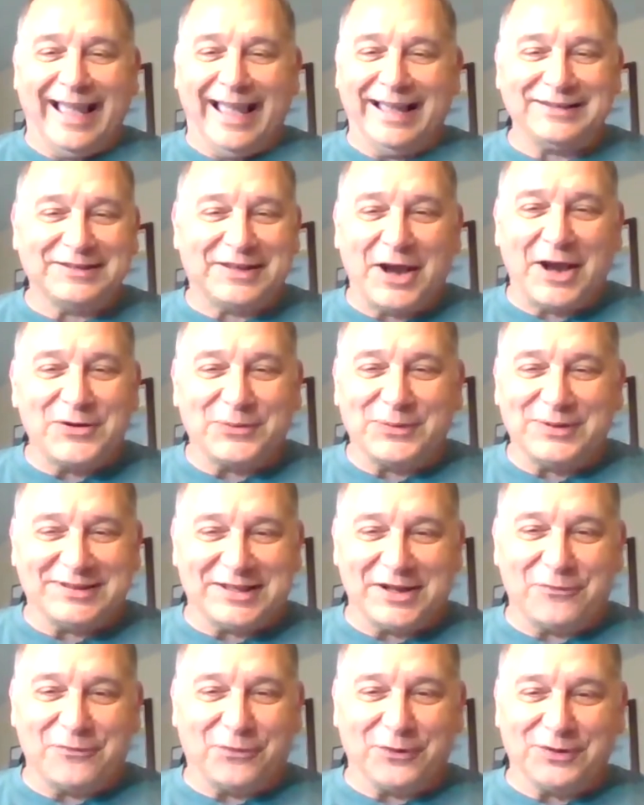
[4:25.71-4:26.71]
and go to a
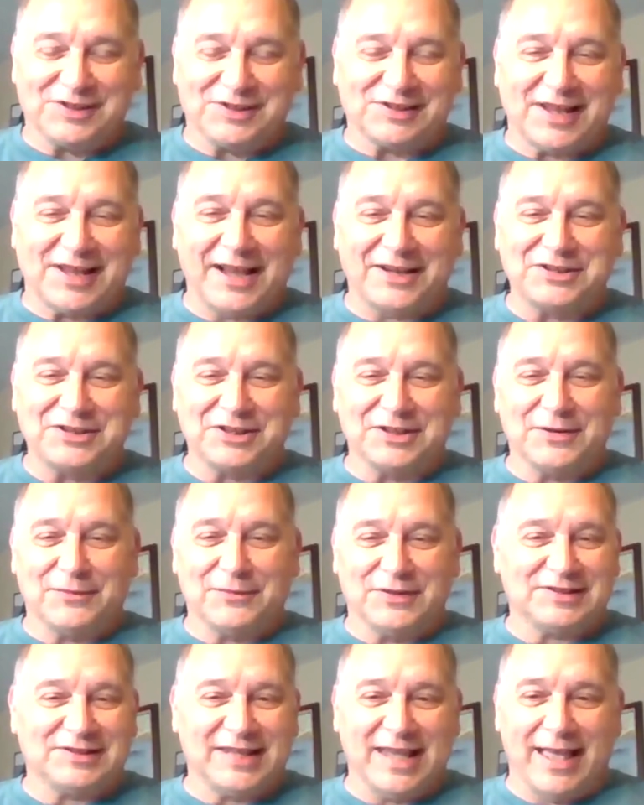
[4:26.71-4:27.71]
different section
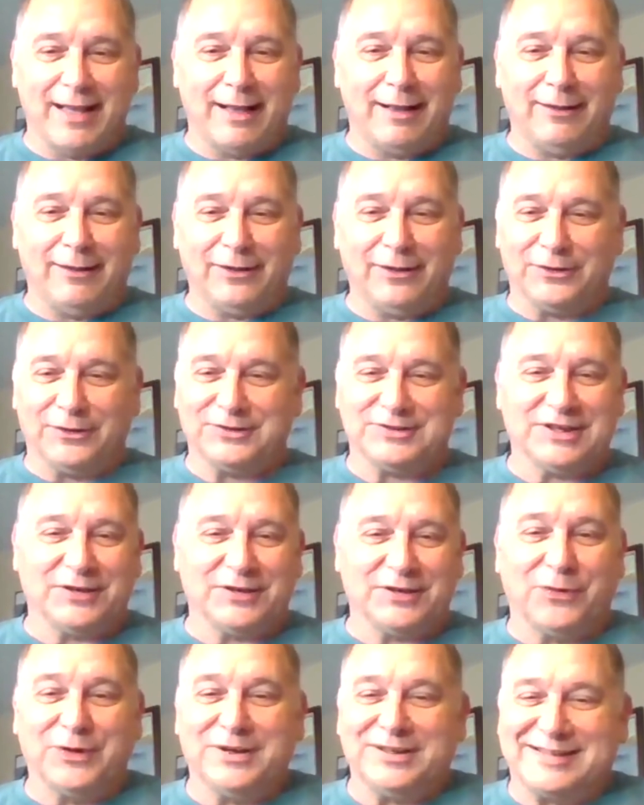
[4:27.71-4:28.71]
of the tell or
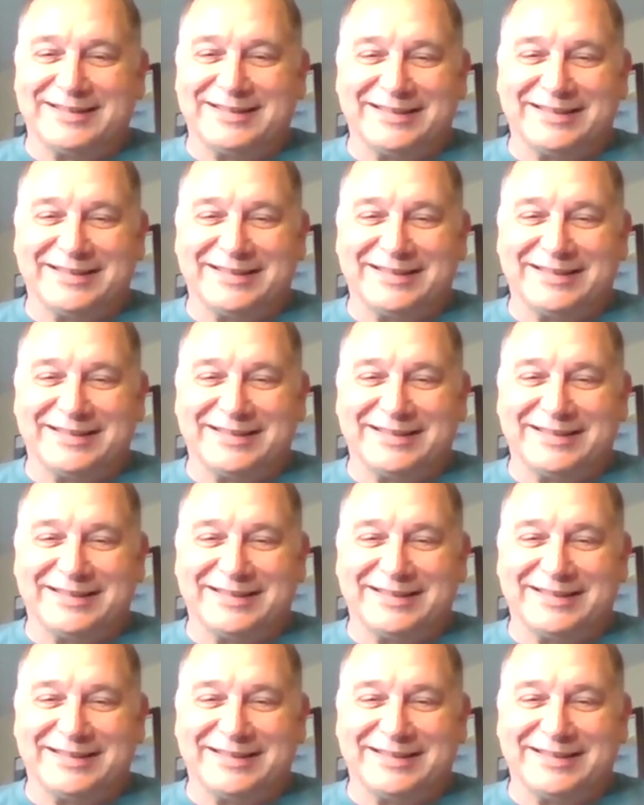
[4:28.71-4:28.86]
different